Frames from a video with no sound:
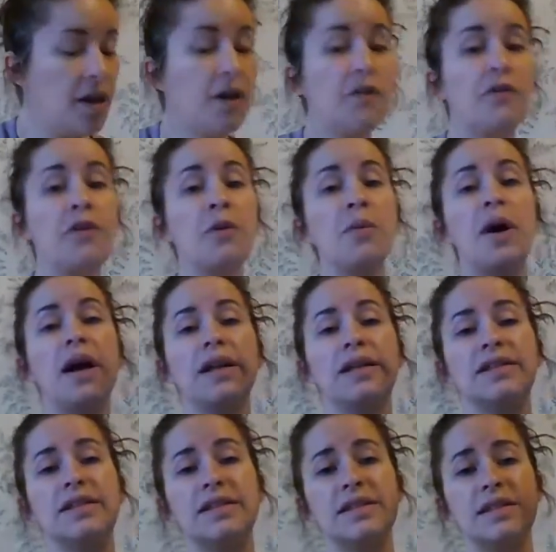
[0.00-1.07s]
For
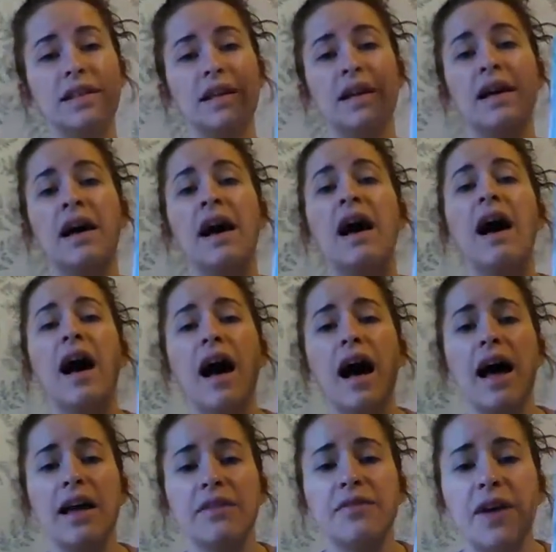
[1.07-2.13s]
once,
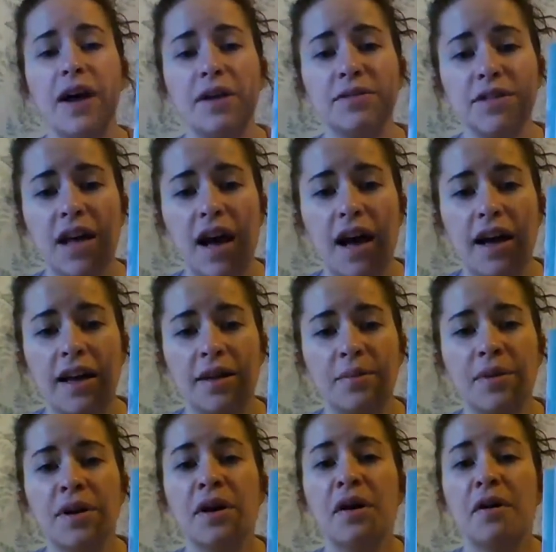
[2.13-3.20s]
I found time
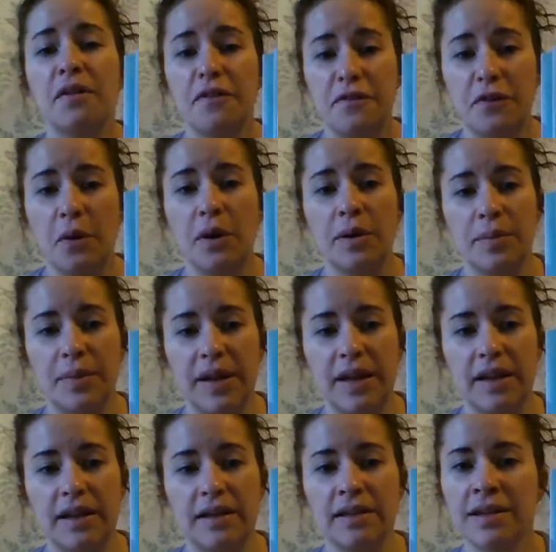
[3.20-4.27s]
for
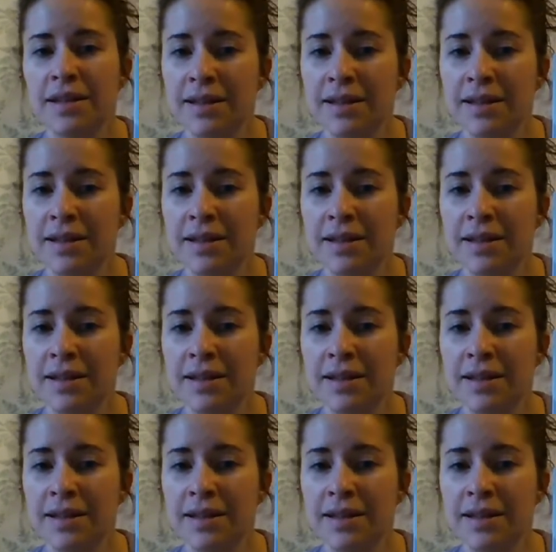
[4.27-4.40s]
me.